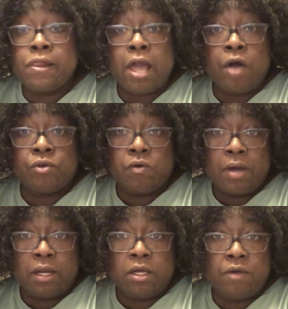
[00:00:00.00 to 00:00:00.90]
Y'all know
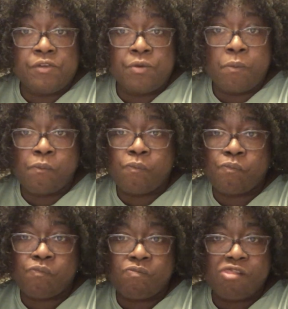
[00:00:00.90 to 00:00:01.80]
I love you.
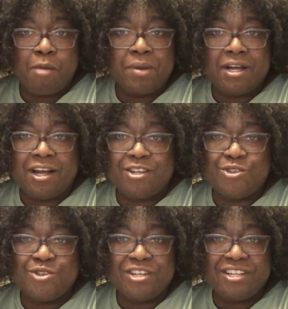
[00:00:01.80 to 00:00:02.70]
But God
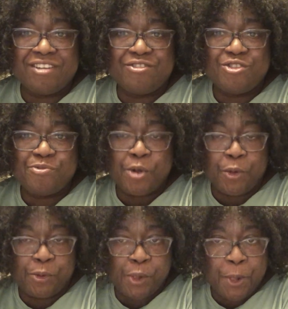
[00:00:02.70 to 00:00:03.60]
truly loves you the
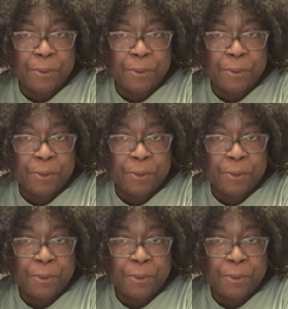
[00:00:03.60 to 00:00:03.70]
most.